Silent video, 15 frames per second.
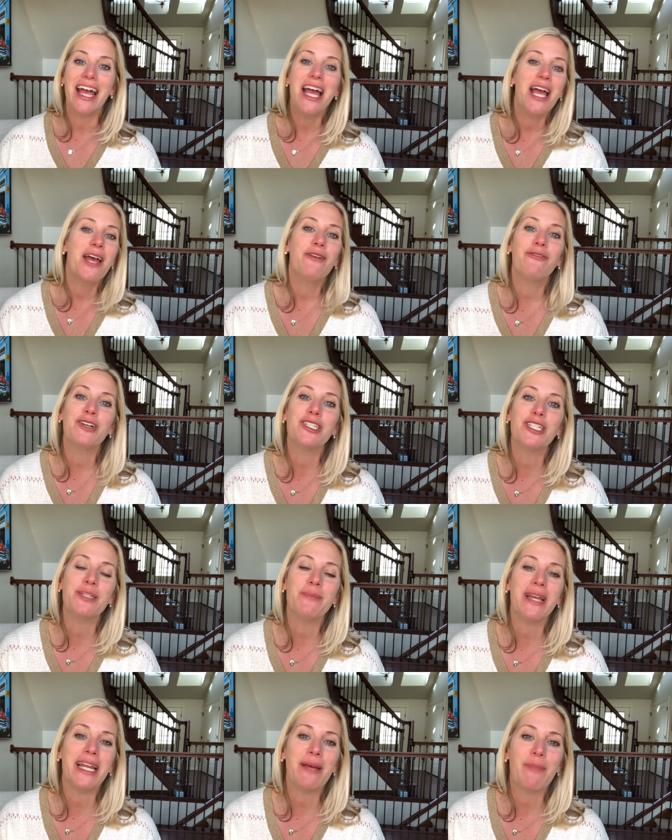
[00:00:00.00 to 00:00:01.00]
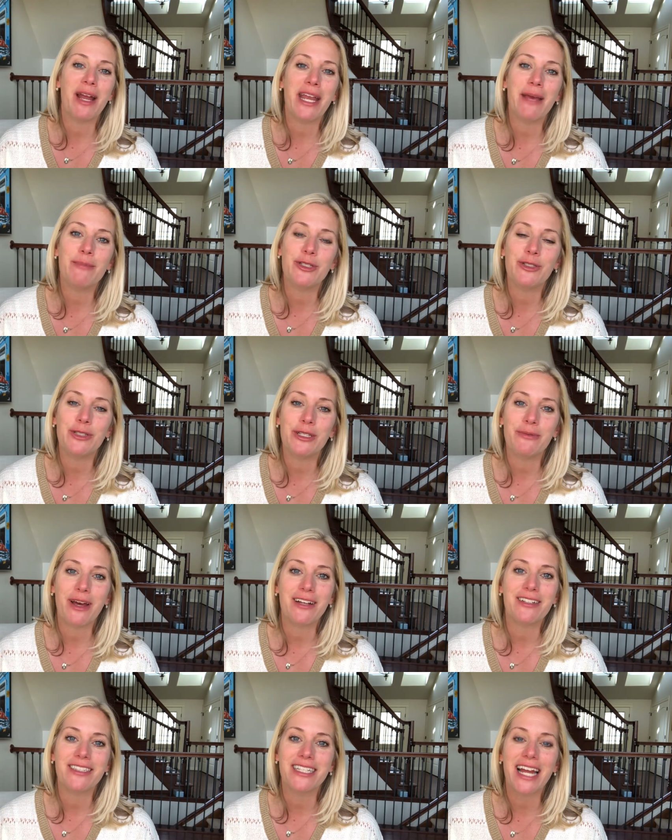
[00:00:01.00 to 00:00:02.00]
if we're just meeting, my name is Julie
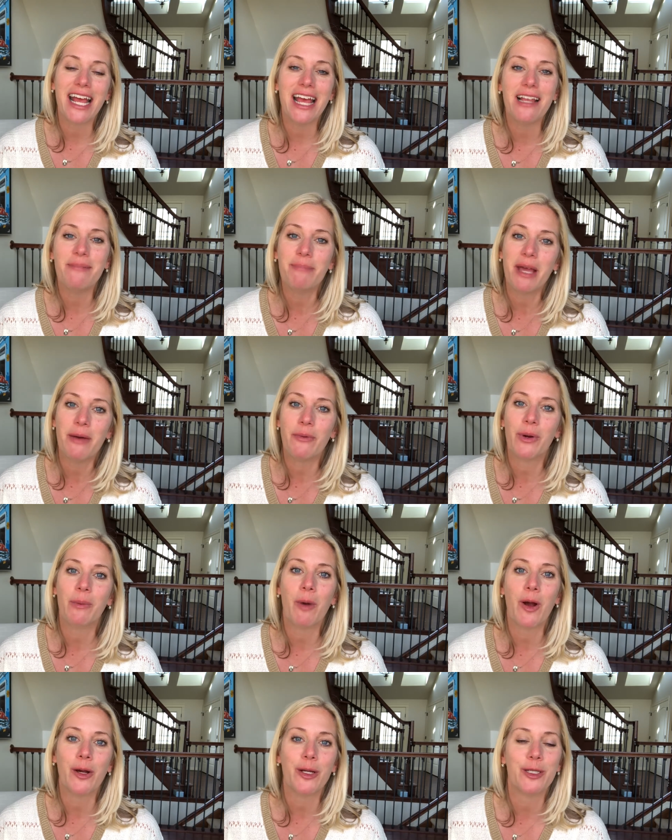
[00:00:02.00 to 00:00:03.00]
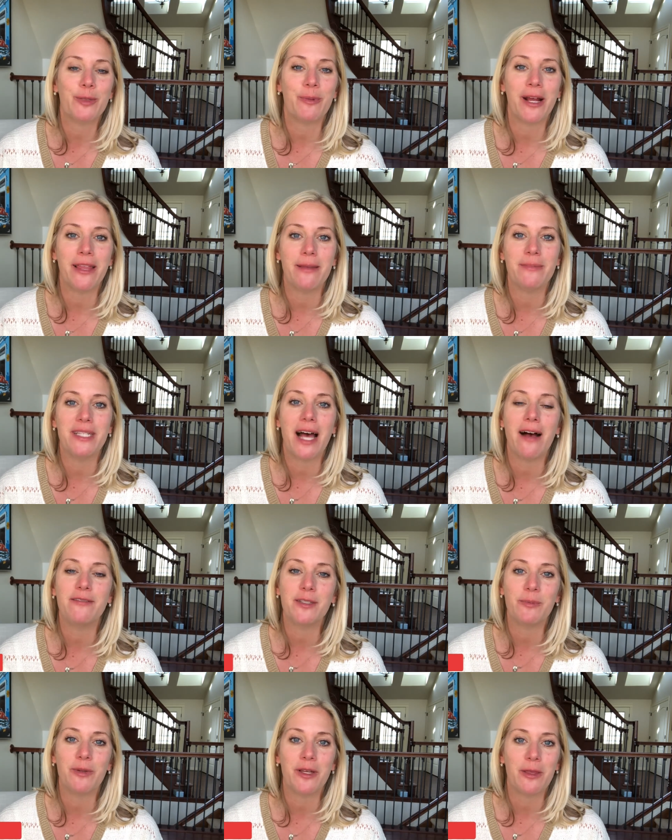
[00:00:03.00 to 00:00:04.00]
Reynolds and I help network marketers brand
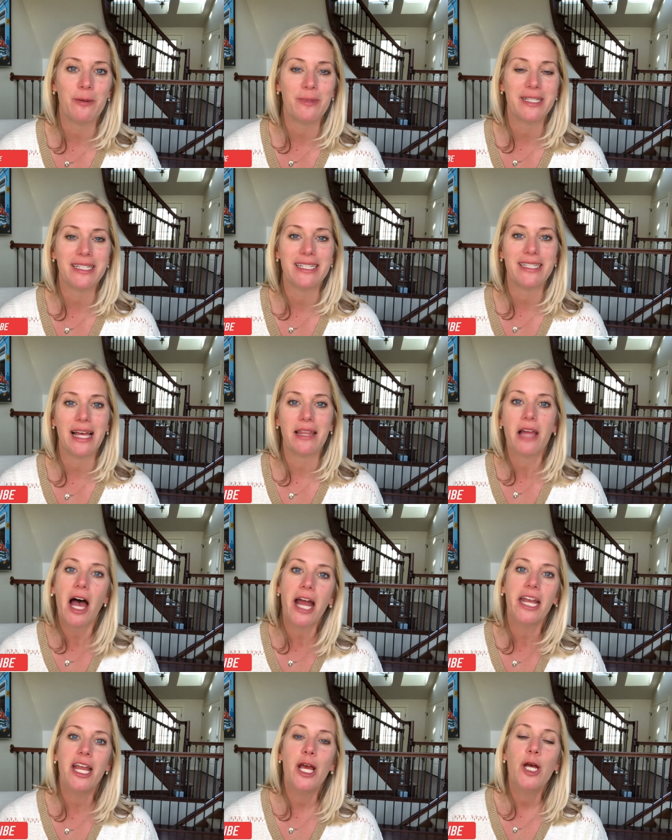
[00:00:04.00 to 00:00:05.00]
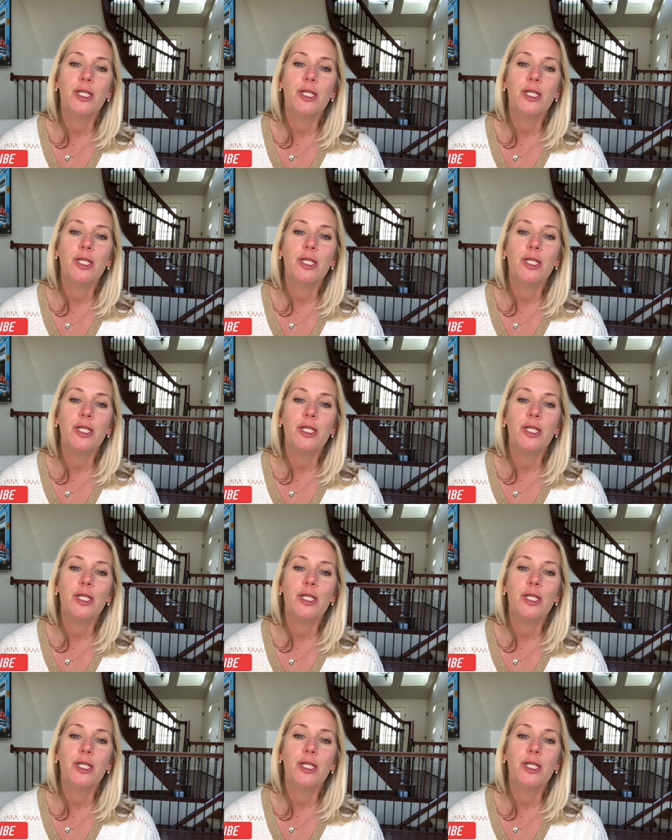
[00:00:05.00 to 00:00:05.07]
themselves and bring their business online.